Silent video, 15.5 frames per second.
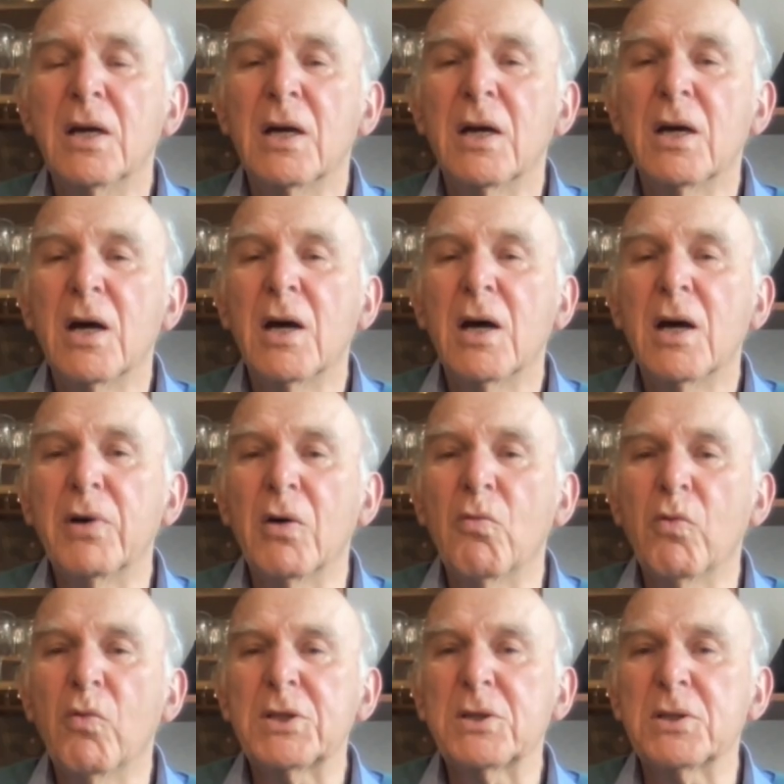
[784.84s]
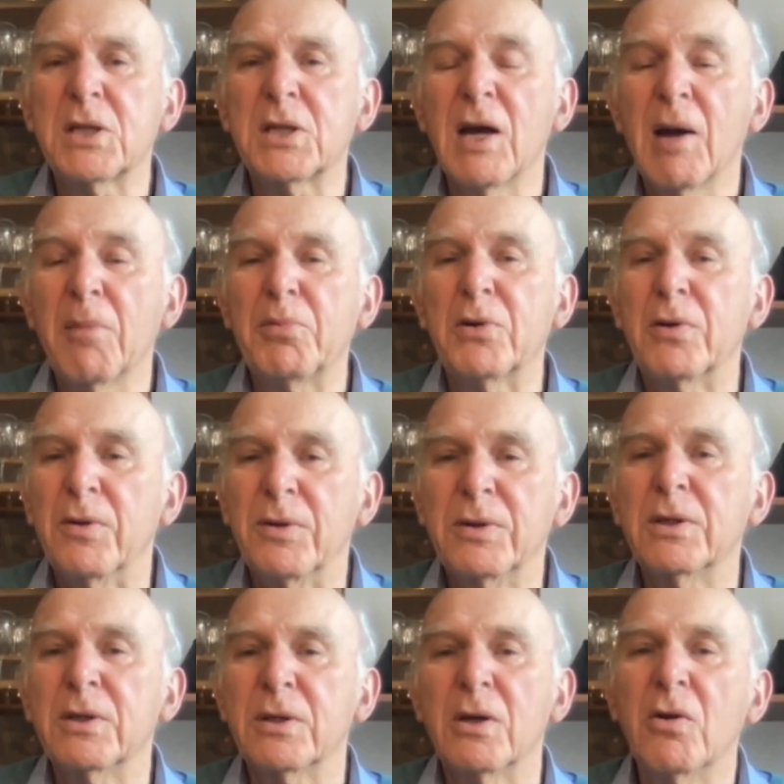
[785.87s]
but what has
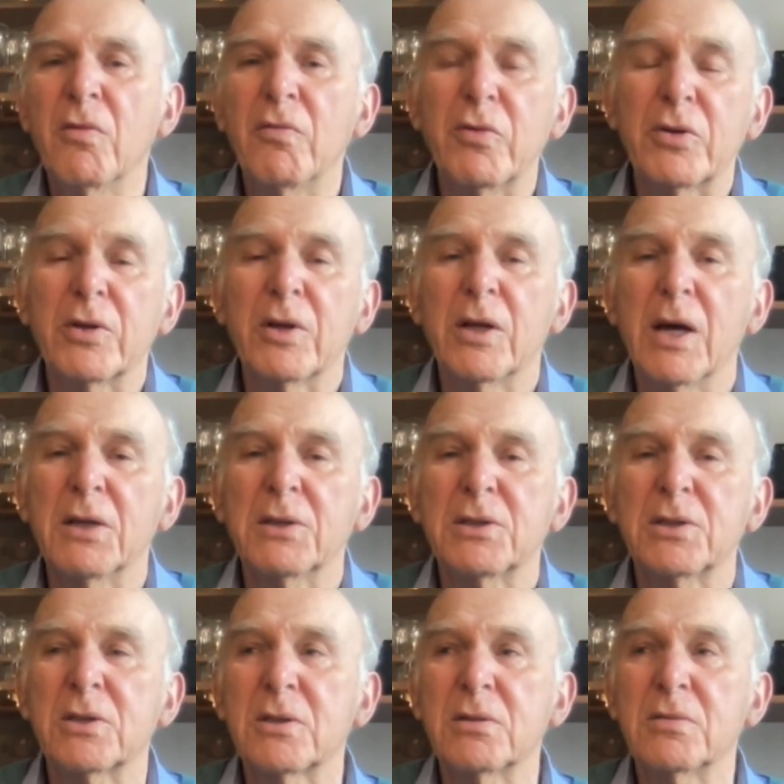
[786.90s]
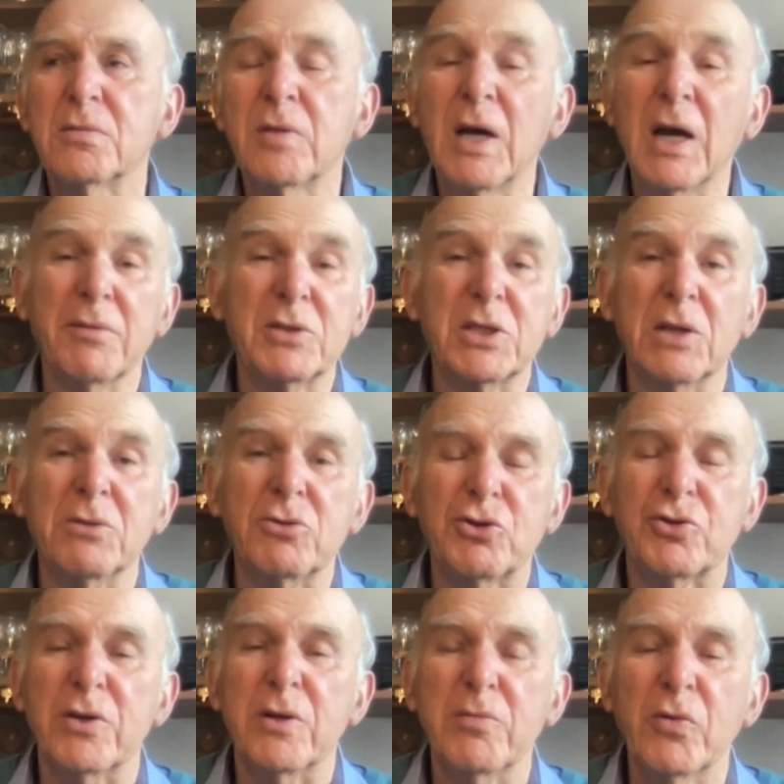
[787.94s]
happened over the last half
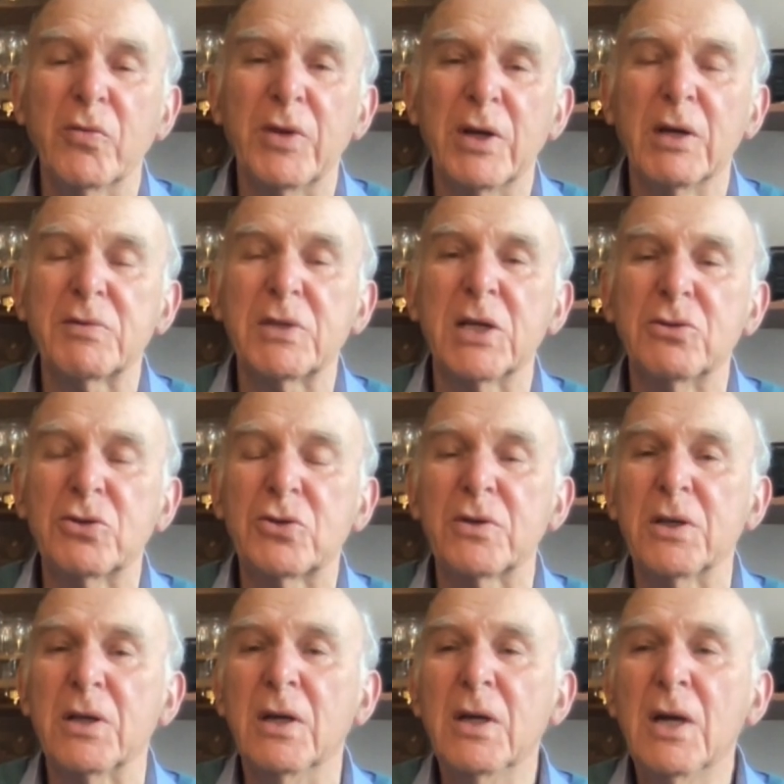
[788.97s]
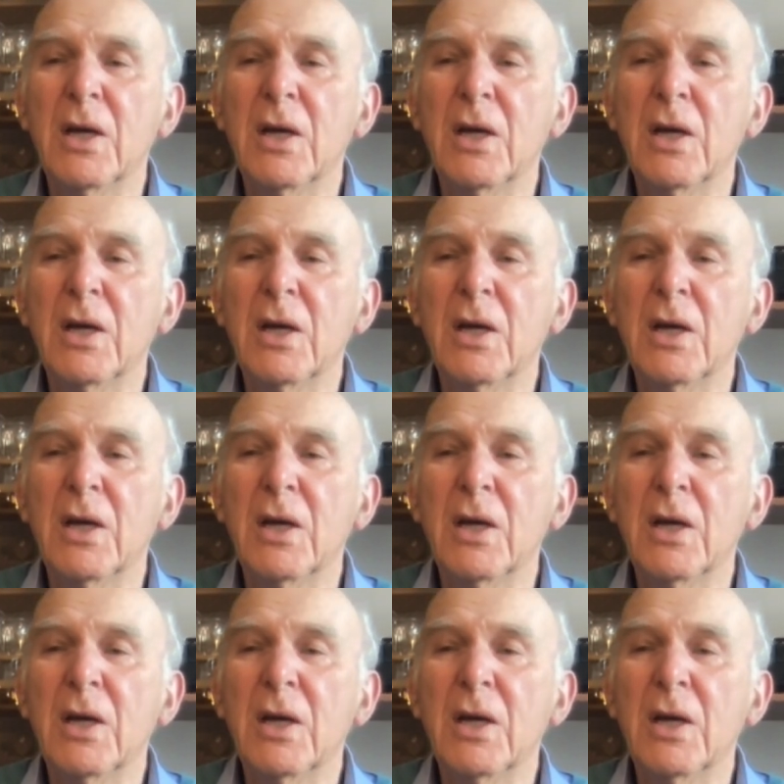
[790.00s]
century, more than half century,